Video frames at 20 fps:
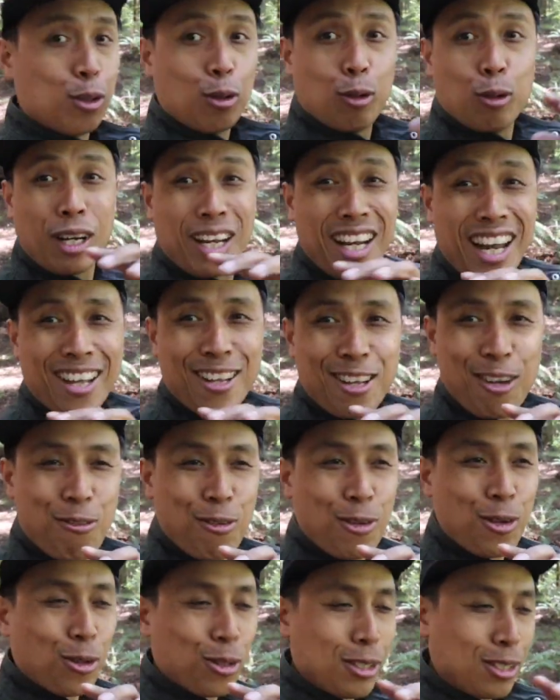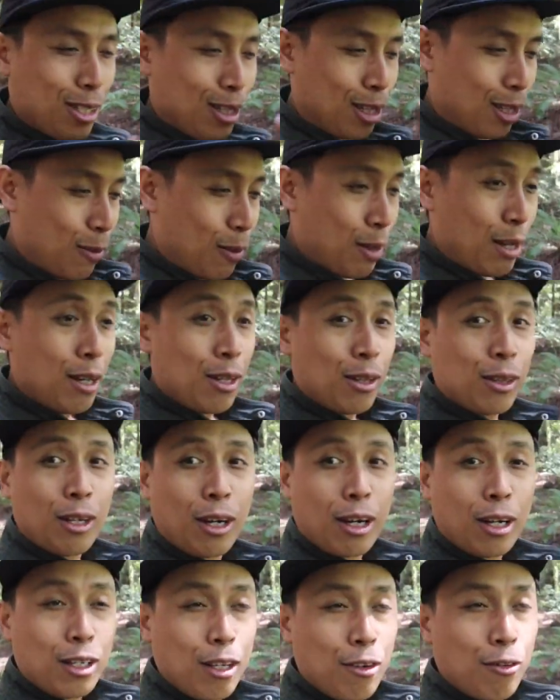So if you notice it,
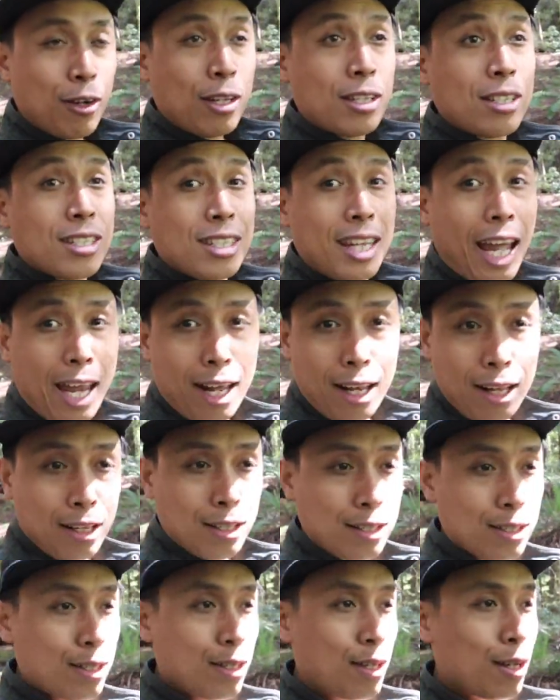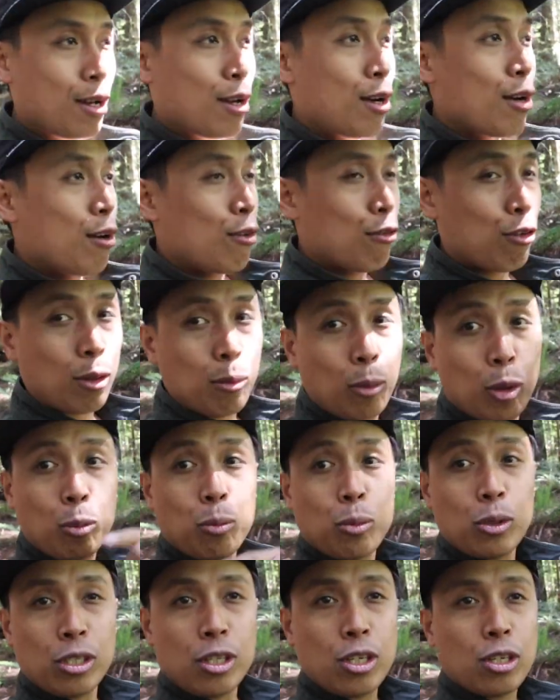there are different styles for both
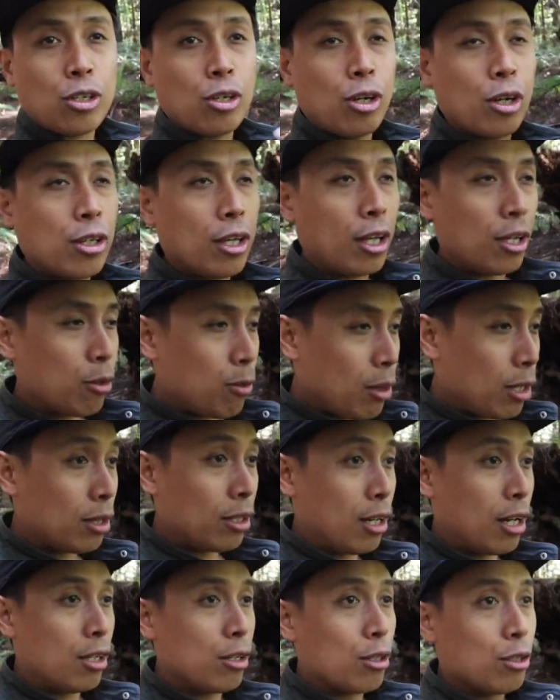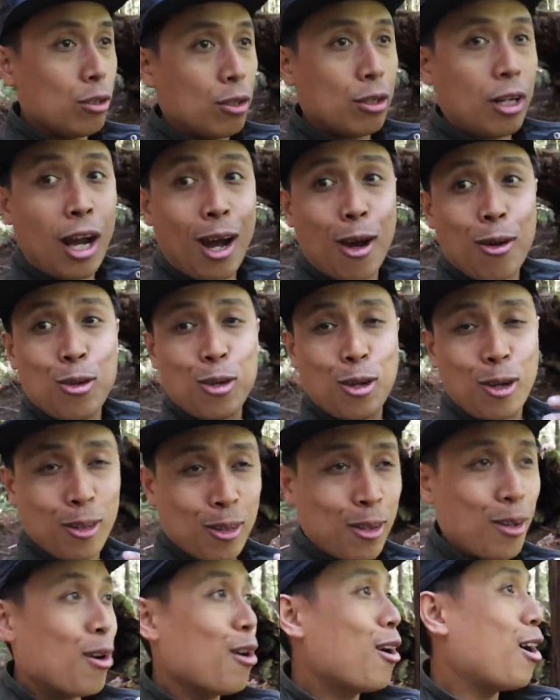position and quick traders on how you
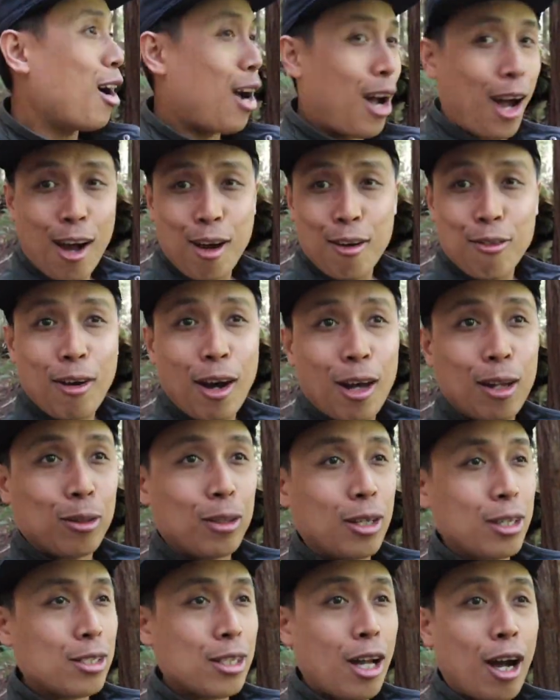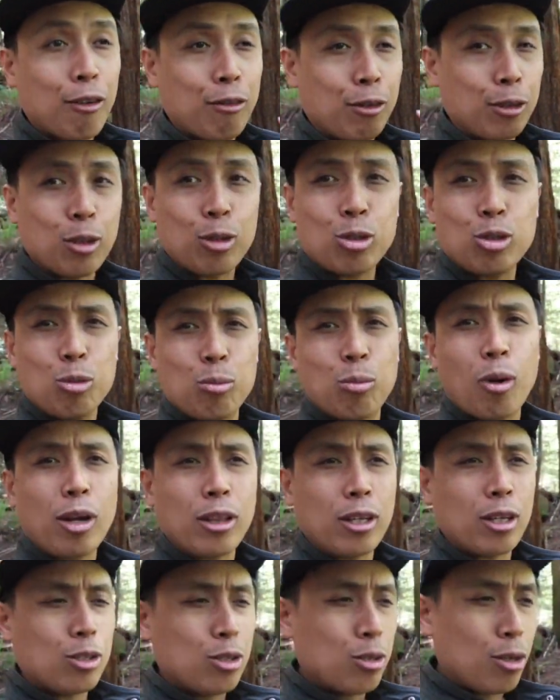could follow the stock. For those who
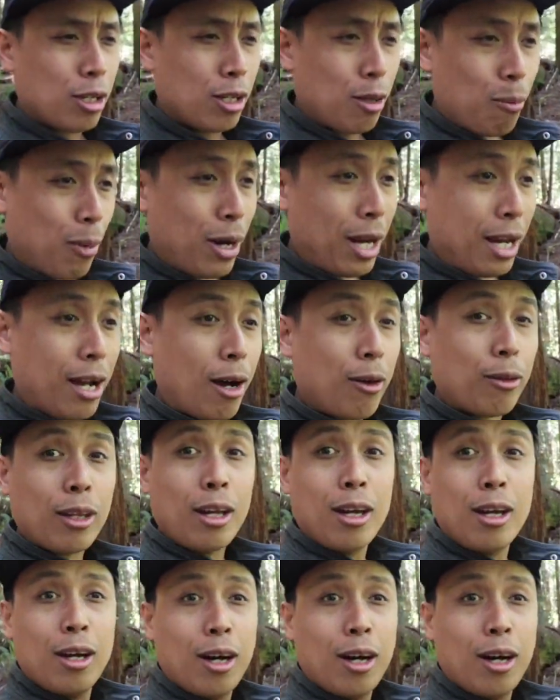bought it during the breakout